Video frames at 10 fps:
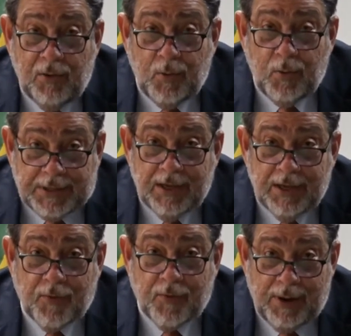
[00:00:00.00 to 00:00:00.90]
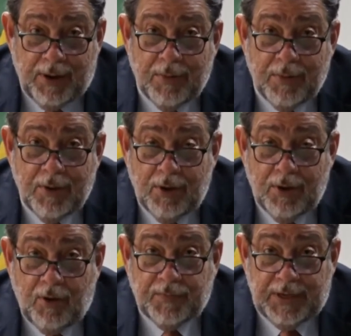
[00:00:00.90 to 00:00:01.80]
within the frame
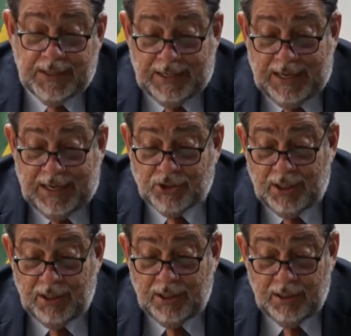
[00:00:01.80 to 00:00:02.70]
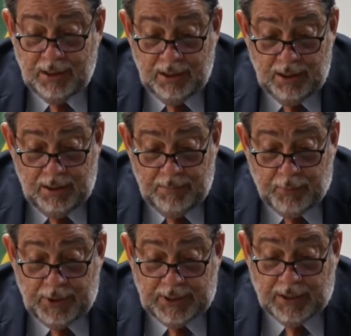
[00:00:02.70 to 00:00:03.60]
of the international
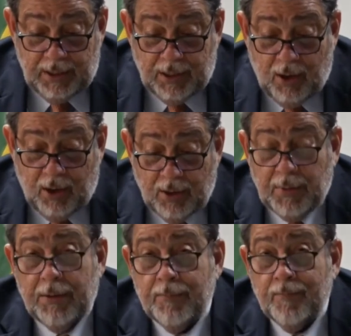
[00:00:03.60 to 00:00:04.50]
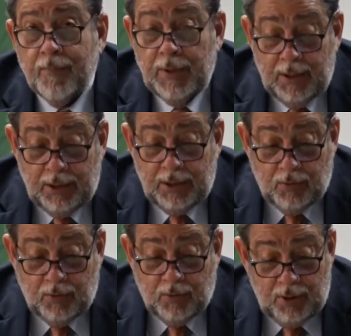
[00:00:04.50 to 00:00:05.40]
political economy. Now,